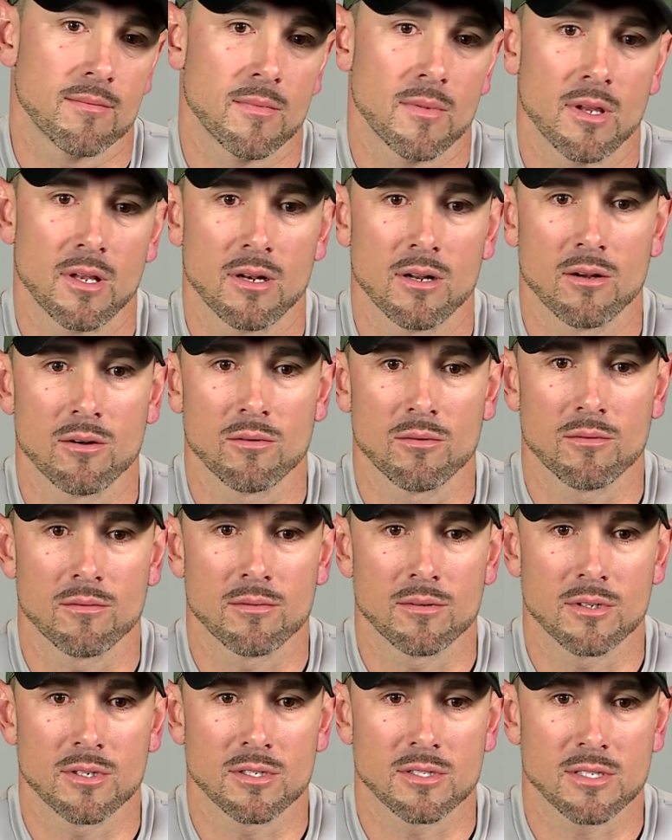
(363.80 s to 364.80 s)
you know,
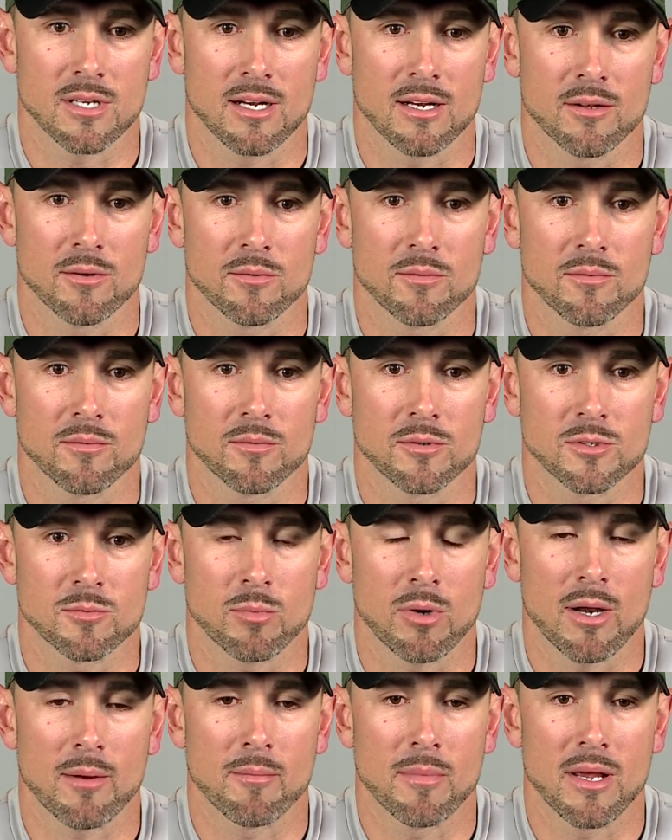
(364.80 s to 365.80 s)
decided it was
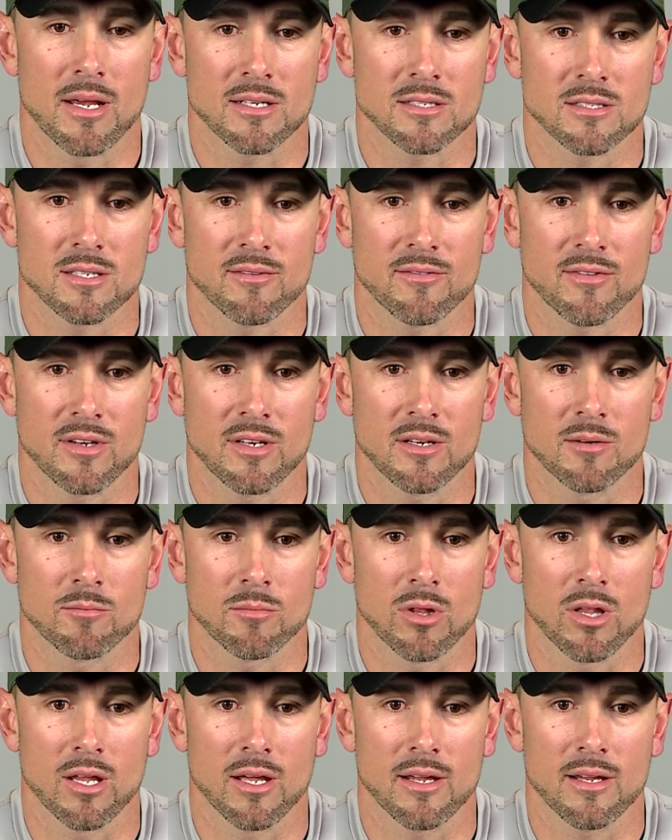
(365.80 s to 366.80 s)
probably best if he didn't
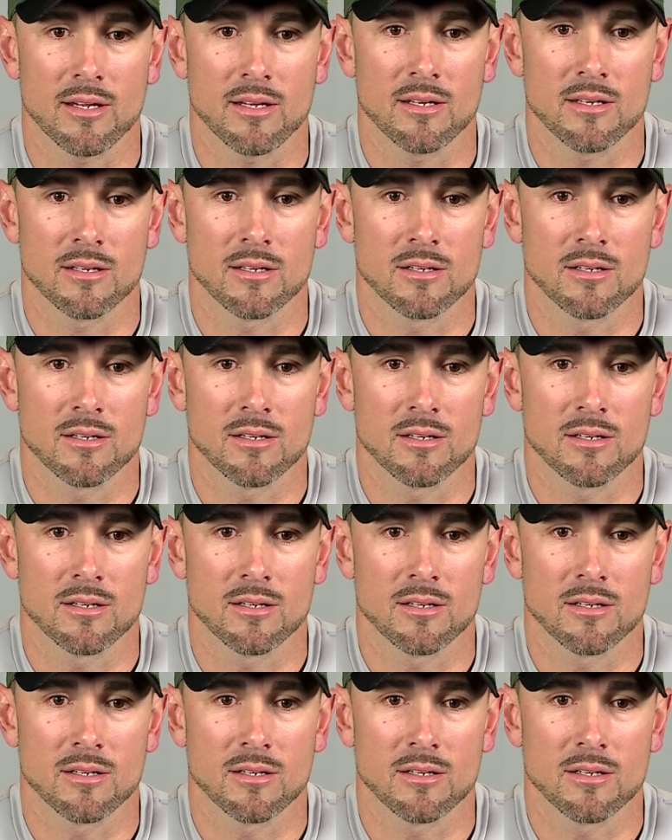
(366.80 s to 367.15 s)
play.